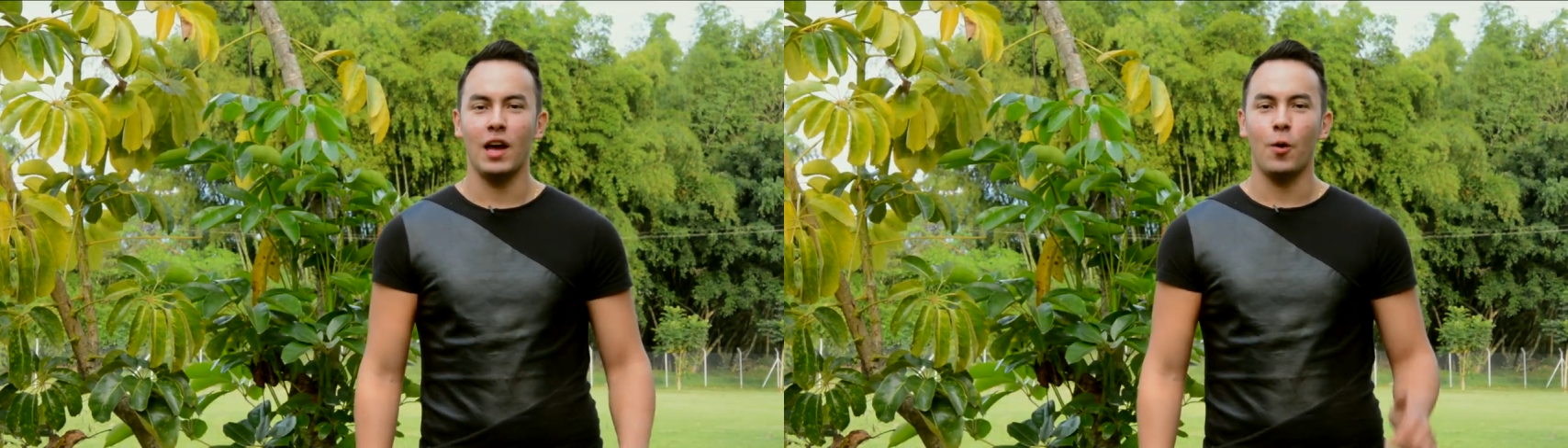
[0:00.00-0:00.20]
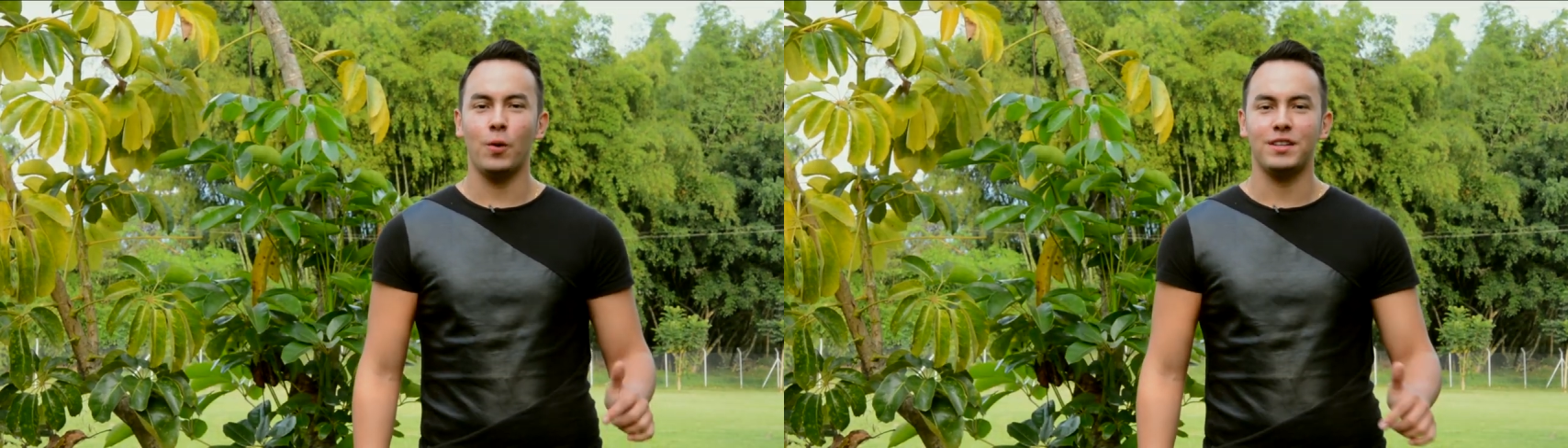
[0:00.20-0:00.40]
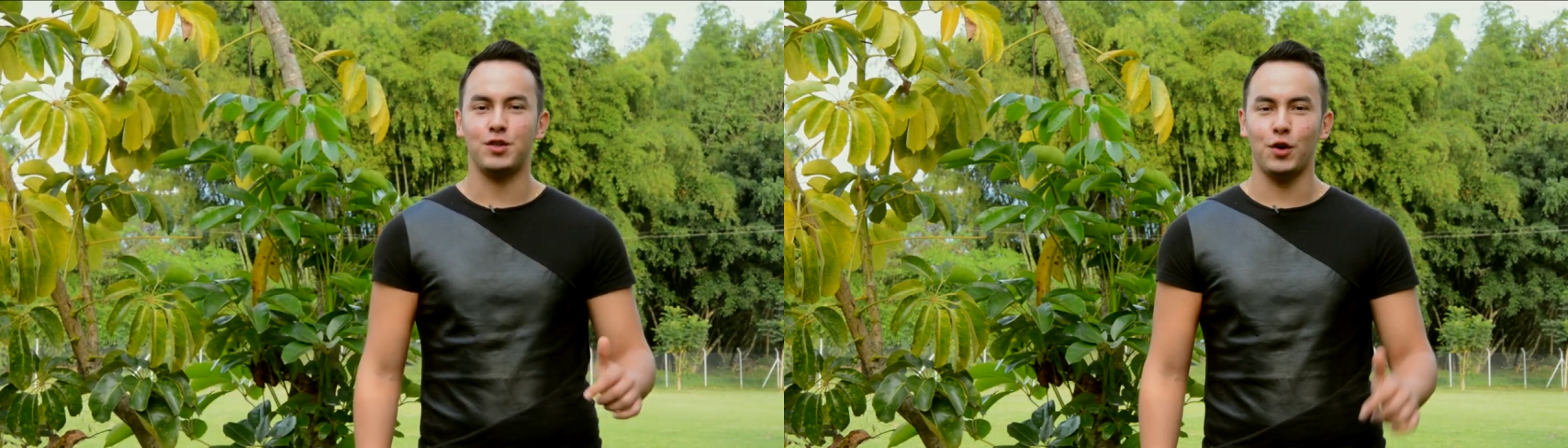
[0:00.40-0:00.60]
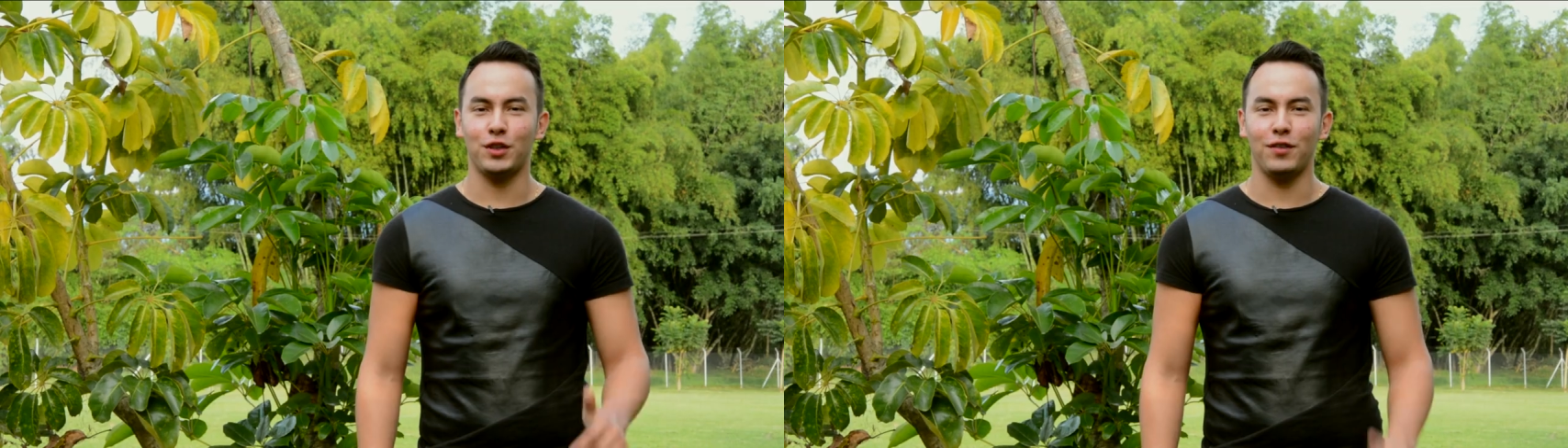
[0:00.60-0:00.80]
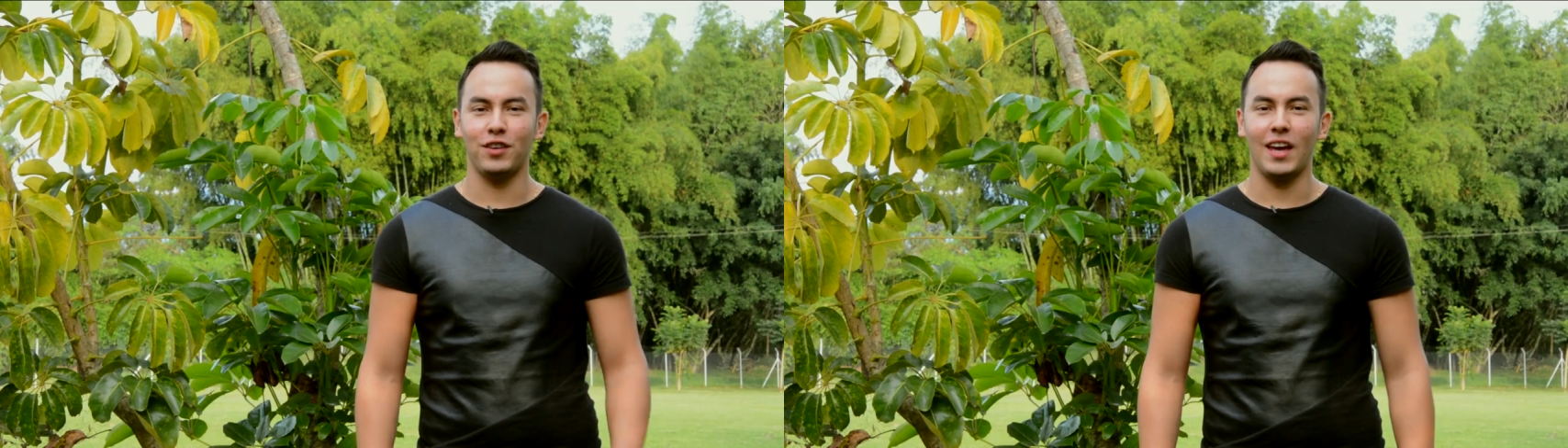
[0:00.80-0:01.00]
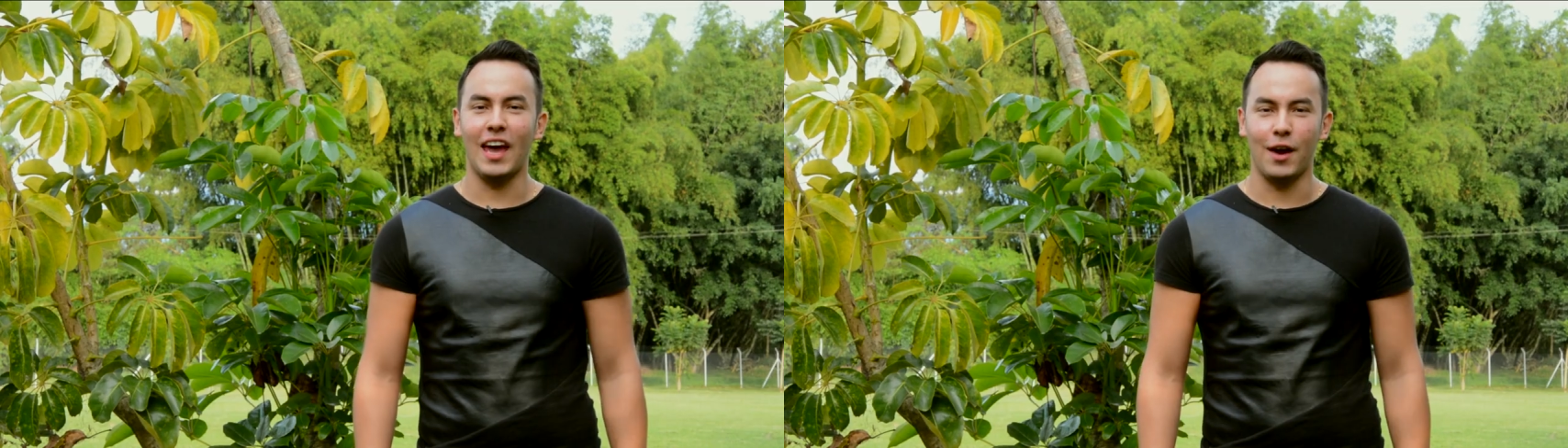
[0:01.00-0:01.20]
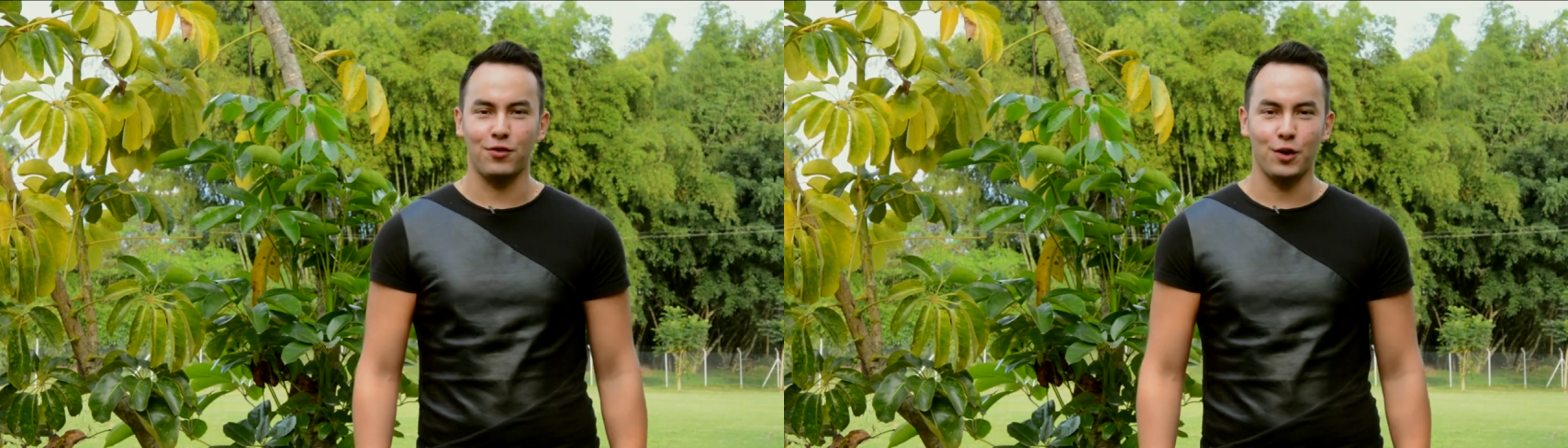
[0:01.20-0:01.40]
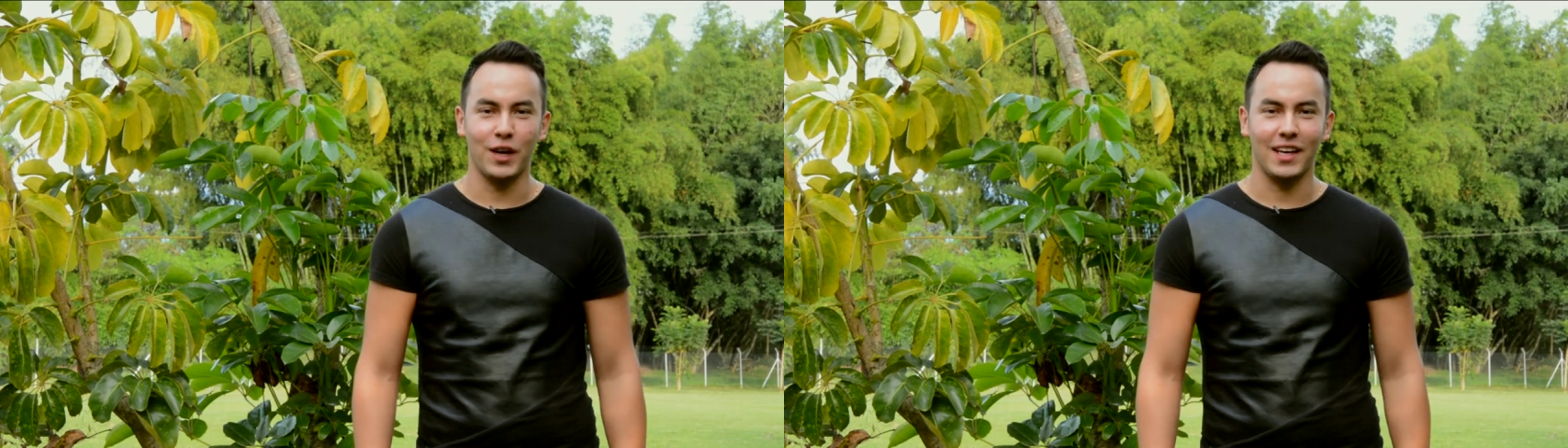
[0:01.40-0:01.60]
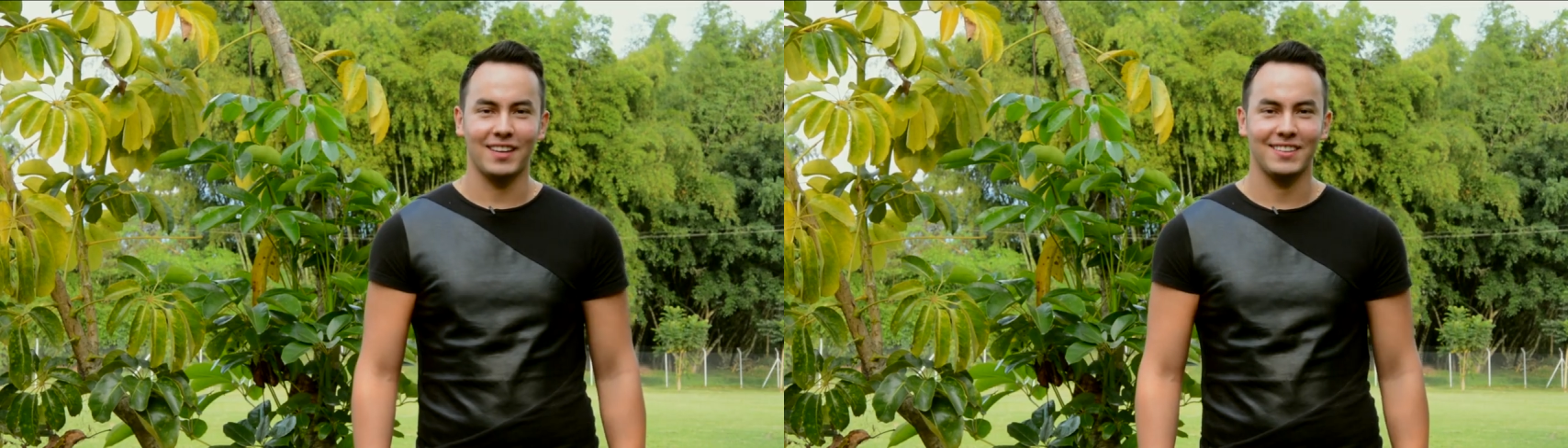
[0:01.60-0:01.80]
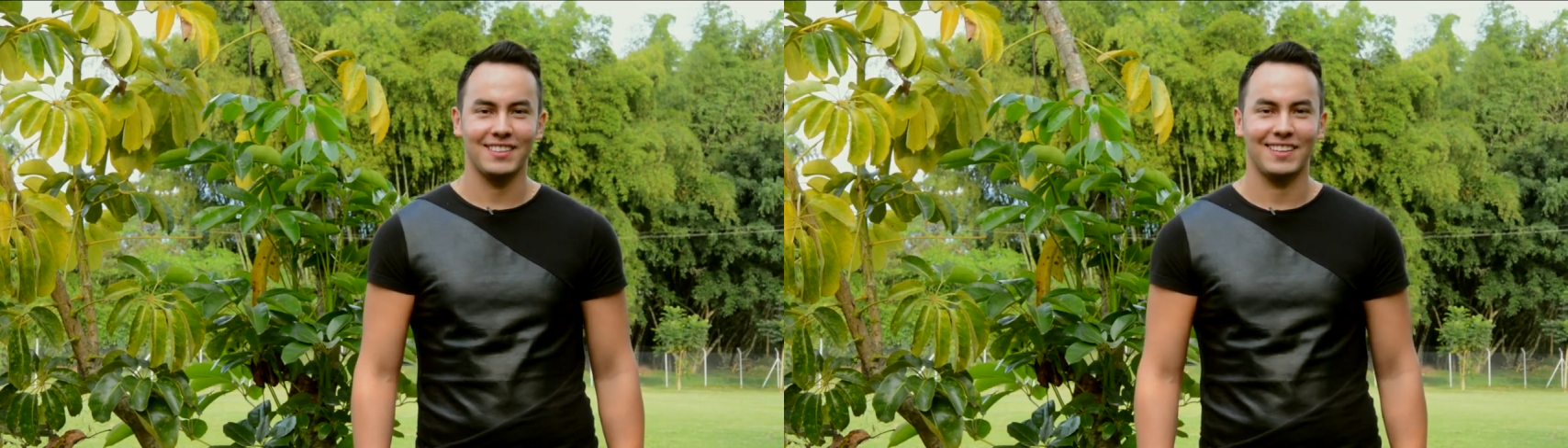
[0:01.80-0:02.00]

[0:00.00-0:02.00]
with CiUC TV every week.